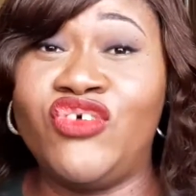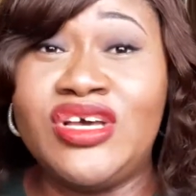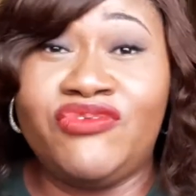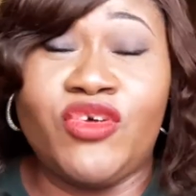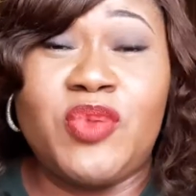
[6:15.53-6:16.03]

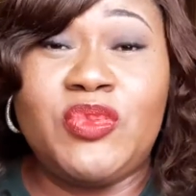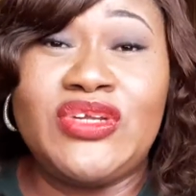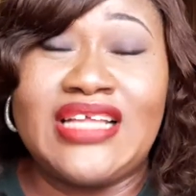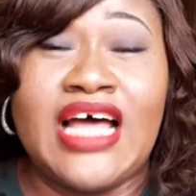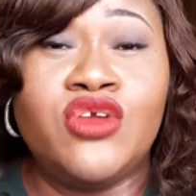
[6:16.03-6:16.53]
for people
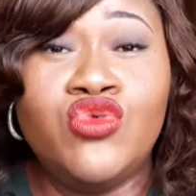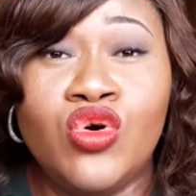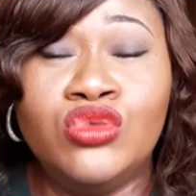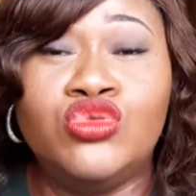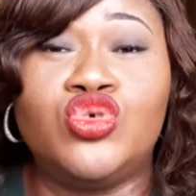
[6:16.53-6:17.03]
that are
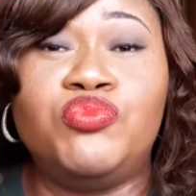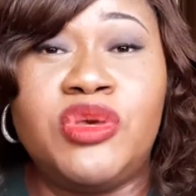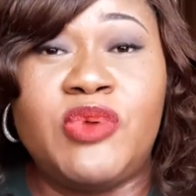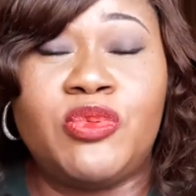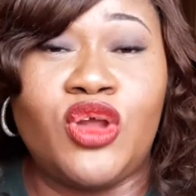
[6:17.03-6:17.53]
known to be
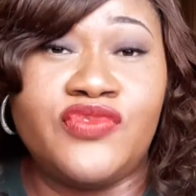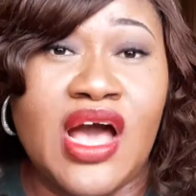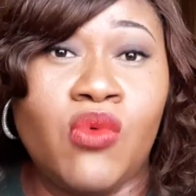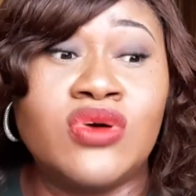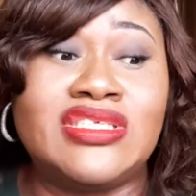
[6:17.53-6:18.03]
people of
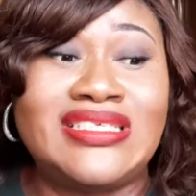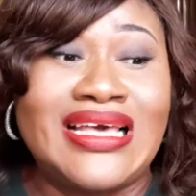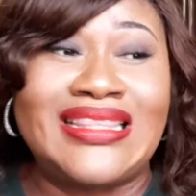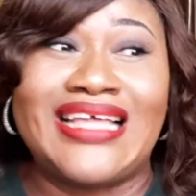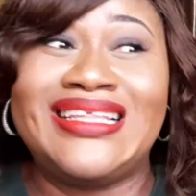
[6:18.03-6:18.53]
their word,
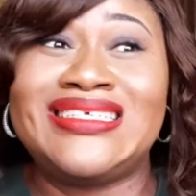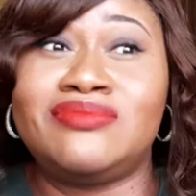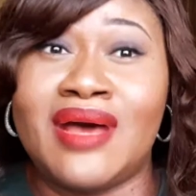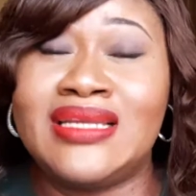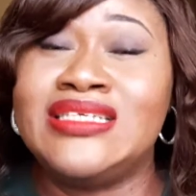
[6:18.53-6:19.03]
saying that this
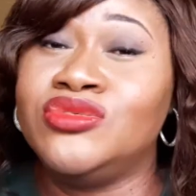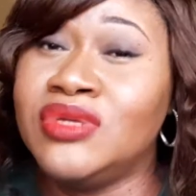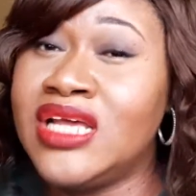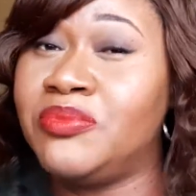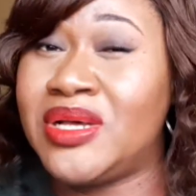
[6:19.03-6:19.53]
man is
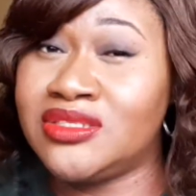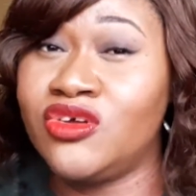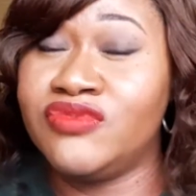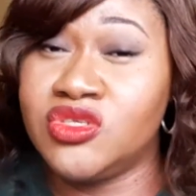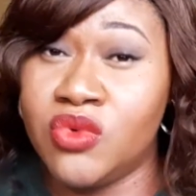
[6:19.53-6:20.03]
really a person
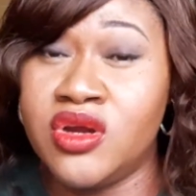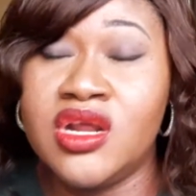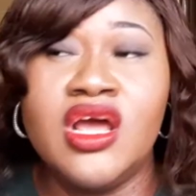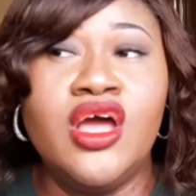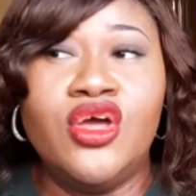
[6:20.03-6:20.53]
of his word,
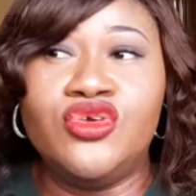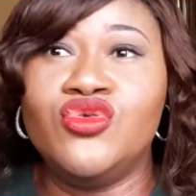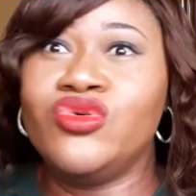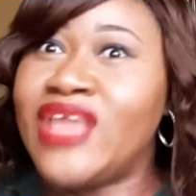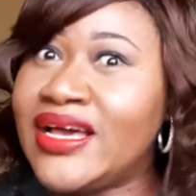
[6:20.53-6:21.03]

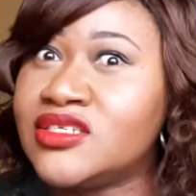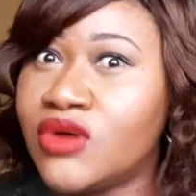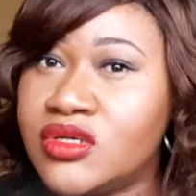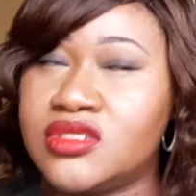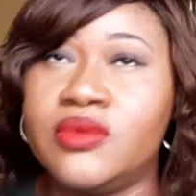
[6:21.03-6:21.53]
that is
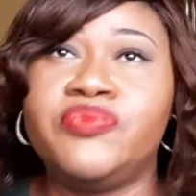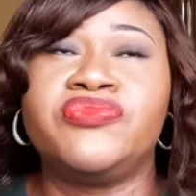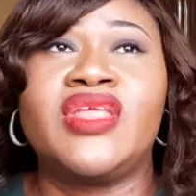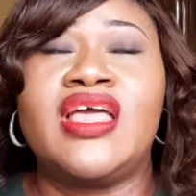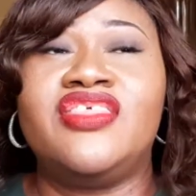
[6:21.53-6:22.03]
awesome.
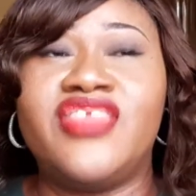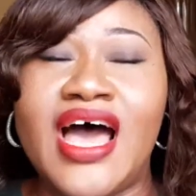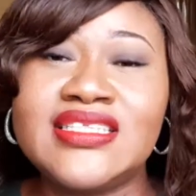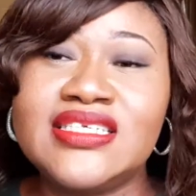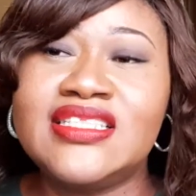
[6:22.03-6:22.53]

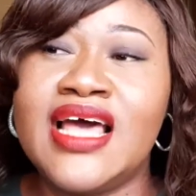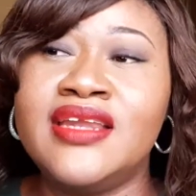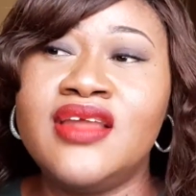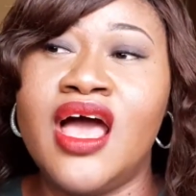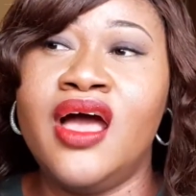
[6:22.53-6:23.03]
That
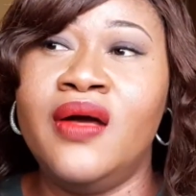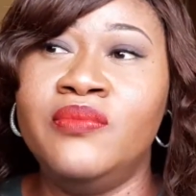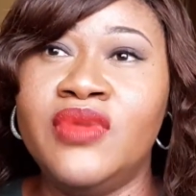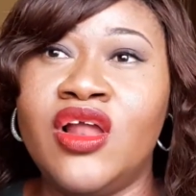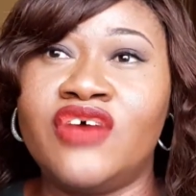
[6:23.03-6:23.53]
then
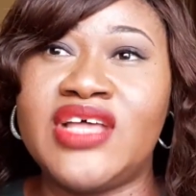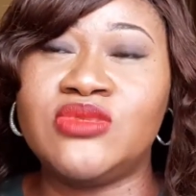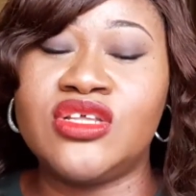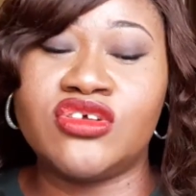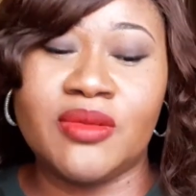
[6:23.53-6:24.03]
a lot of times
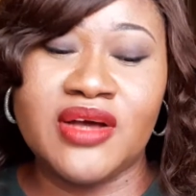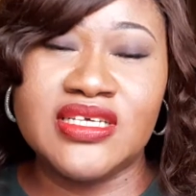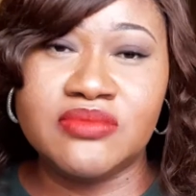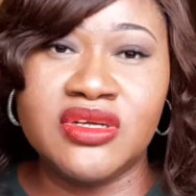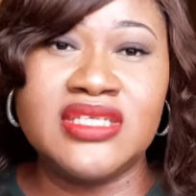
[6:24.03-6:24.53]
when he talked about
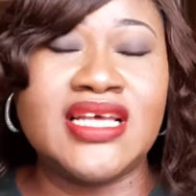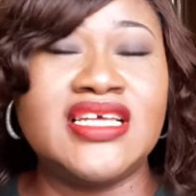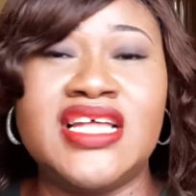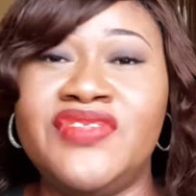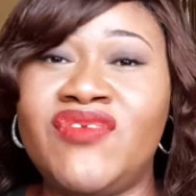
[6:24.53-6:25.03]
his money, he
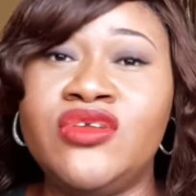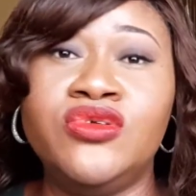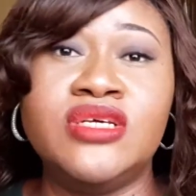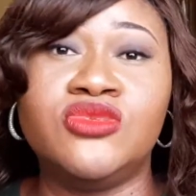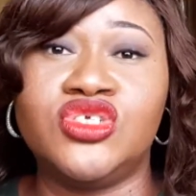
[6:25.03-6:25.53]
said they've never known
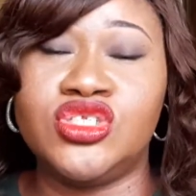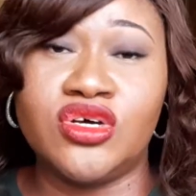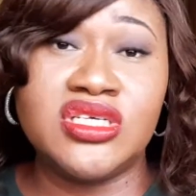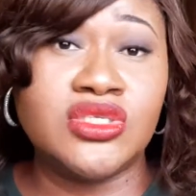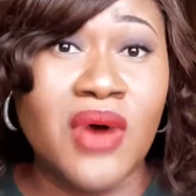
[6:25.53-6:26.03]
him to cheat
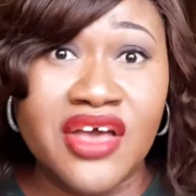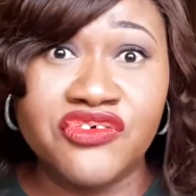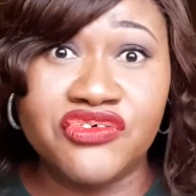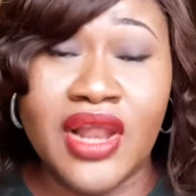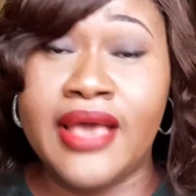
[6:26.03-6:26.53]
on his
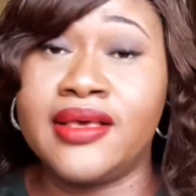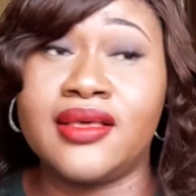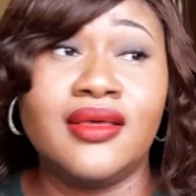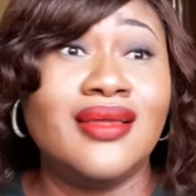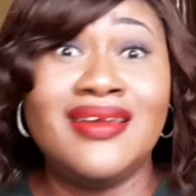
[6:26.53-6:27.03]
wife, like
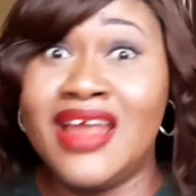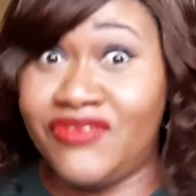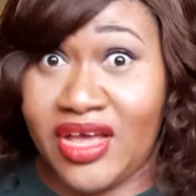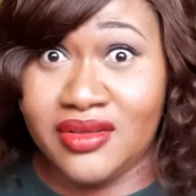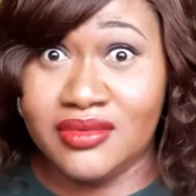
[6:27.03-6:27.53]

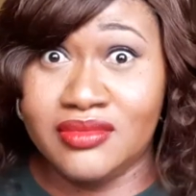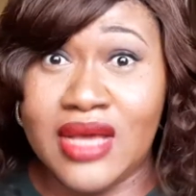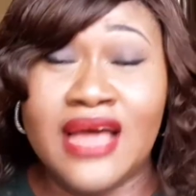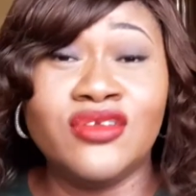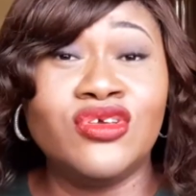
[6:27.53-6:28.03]
never.
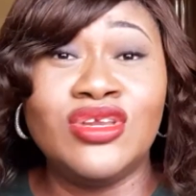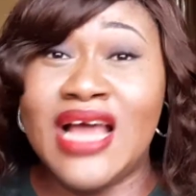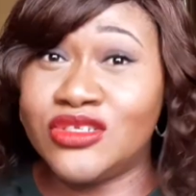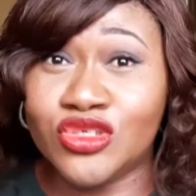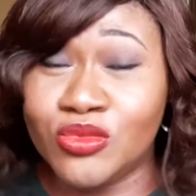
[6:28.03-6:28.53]
And
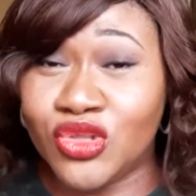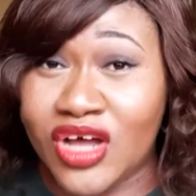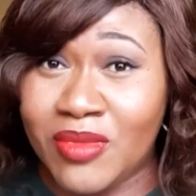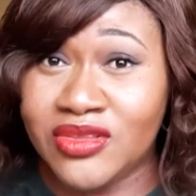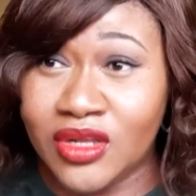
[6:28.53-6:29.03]
that's not something we talk
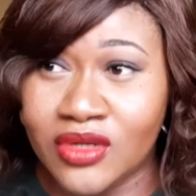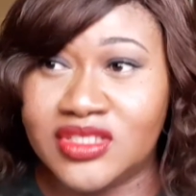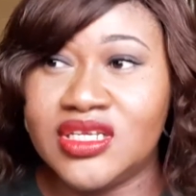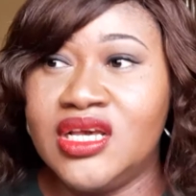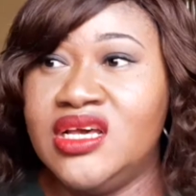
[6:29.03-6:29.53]
about a
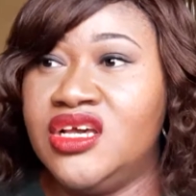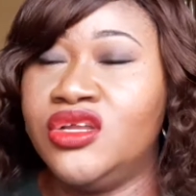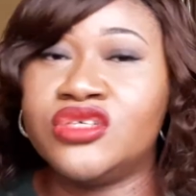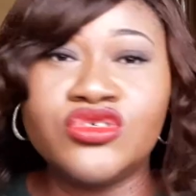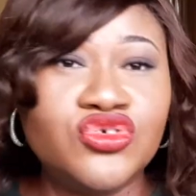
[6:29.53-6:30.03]
lot. He
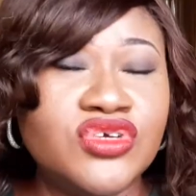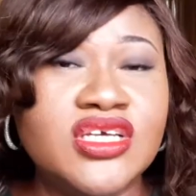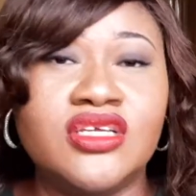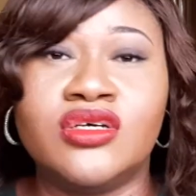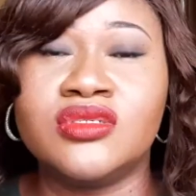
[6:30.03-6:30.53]
doesn't drink,
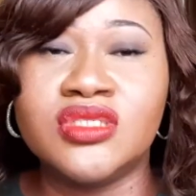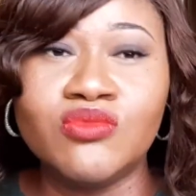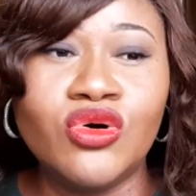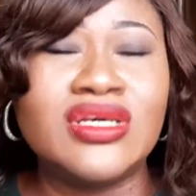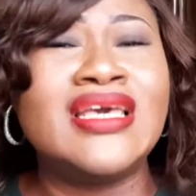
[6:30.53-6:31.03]
he doesn't
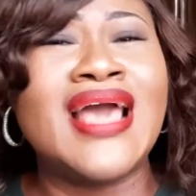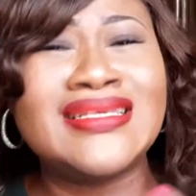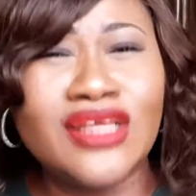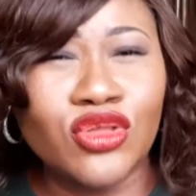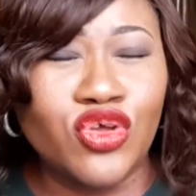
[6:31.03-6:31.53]
smoke, he
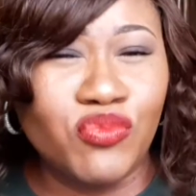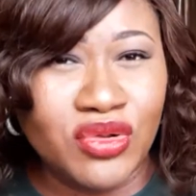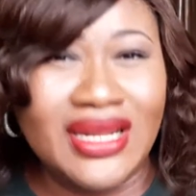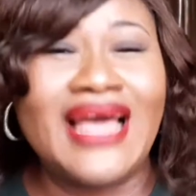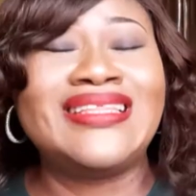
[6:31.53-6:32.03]
has a lot of
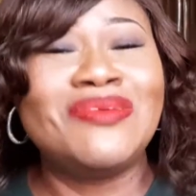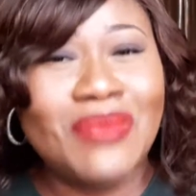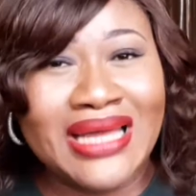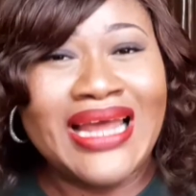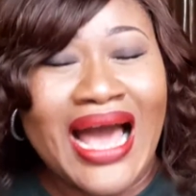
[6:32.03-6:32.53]
money. Like, the
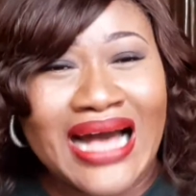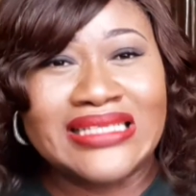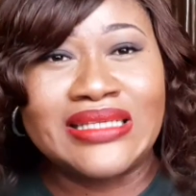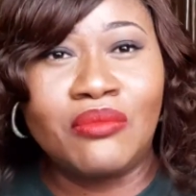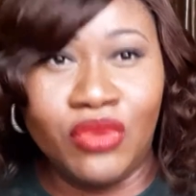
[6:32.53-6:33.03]
man
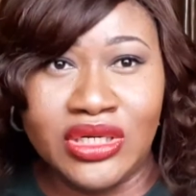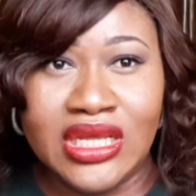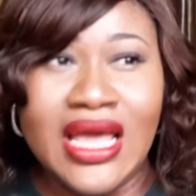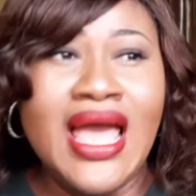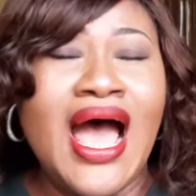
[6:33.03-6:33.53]
has money,
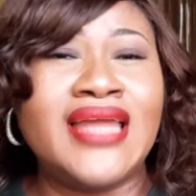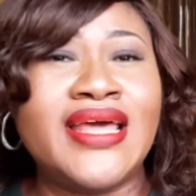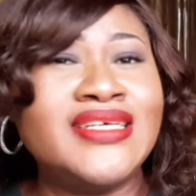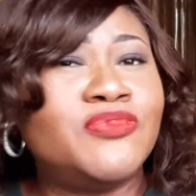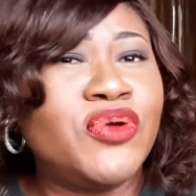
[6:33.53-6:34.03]
and then
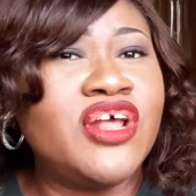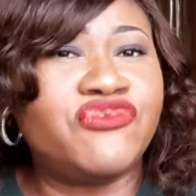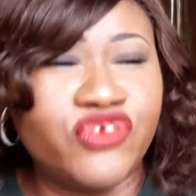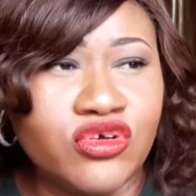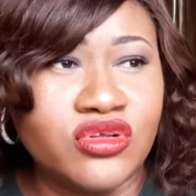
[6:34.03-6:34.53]
he's pretty
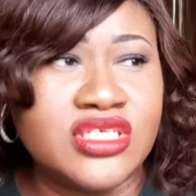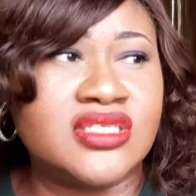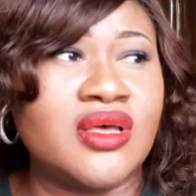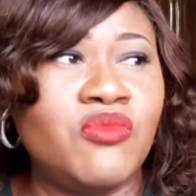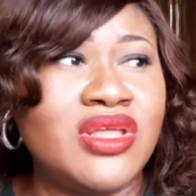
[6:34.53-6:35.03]
frugal.
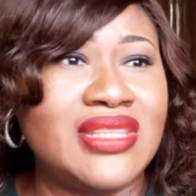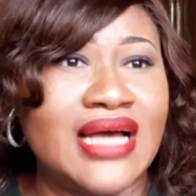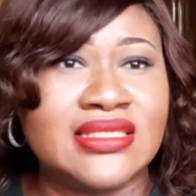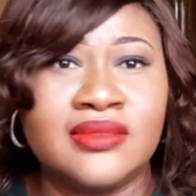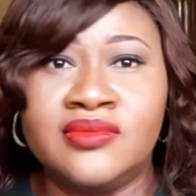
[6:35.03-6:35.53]
He's someone
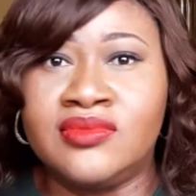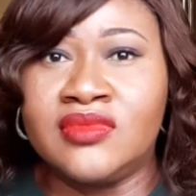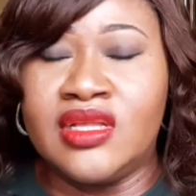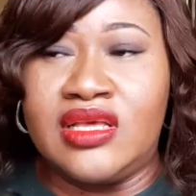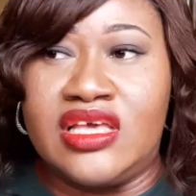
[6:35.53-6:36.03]
that,
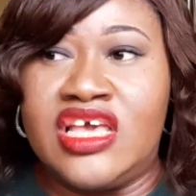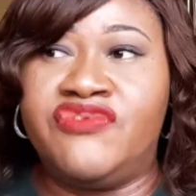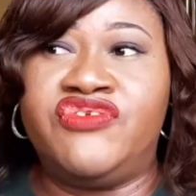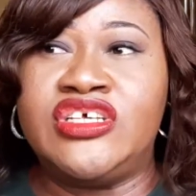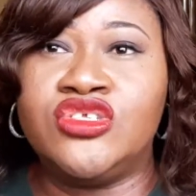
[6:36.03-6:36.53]

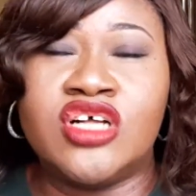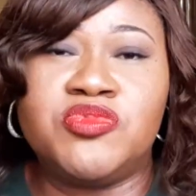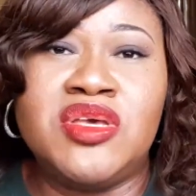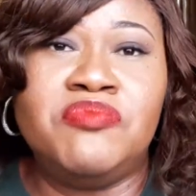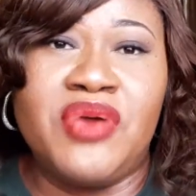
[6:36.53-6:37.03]
if he's not
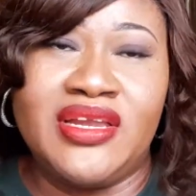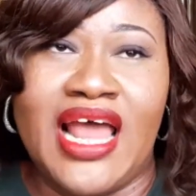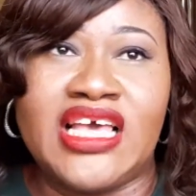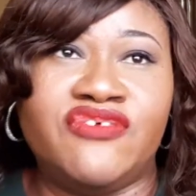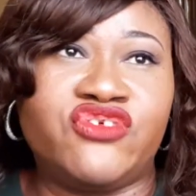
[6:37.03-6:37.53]
being paid,
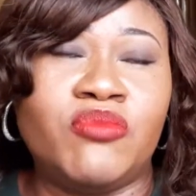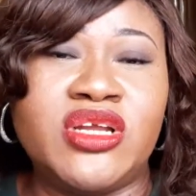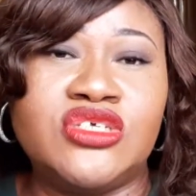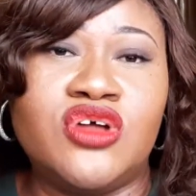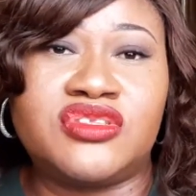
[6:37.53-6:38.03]
like if
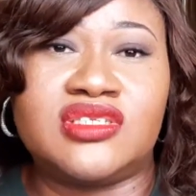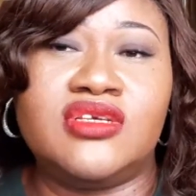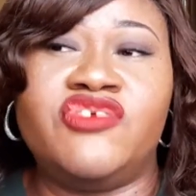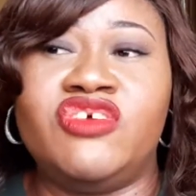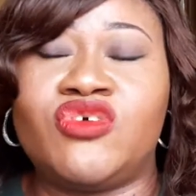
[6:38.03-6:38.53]
somebody
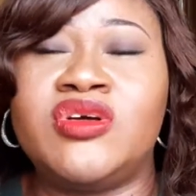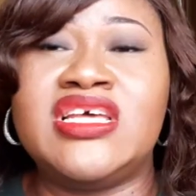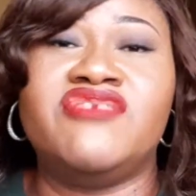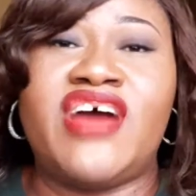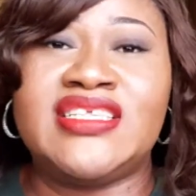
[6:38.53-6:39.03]

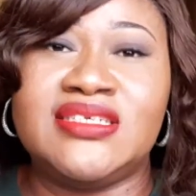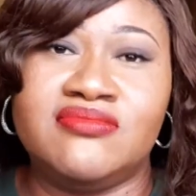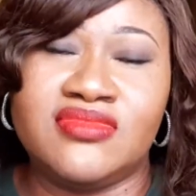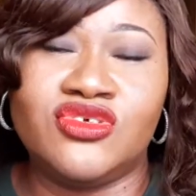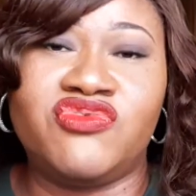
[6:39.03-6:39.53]
invites
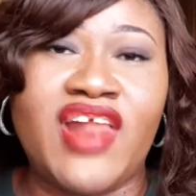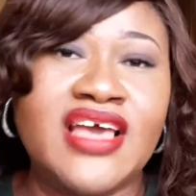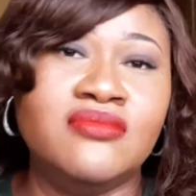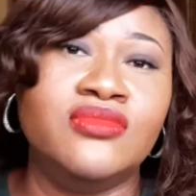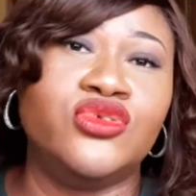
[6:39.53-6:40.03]
him to fly
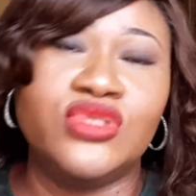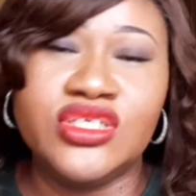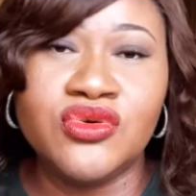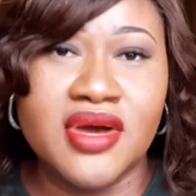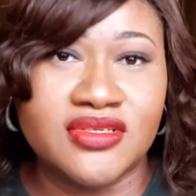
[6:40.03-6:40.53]
him to the
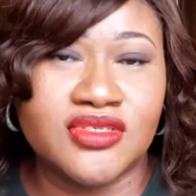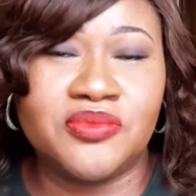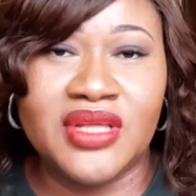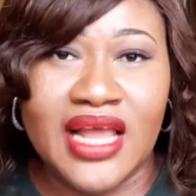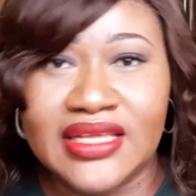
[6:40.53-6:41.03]
US or
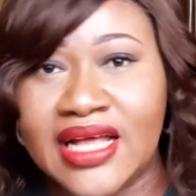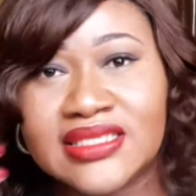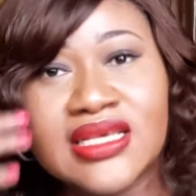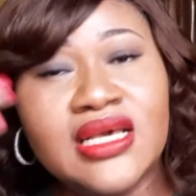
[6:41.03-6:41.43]
something like that,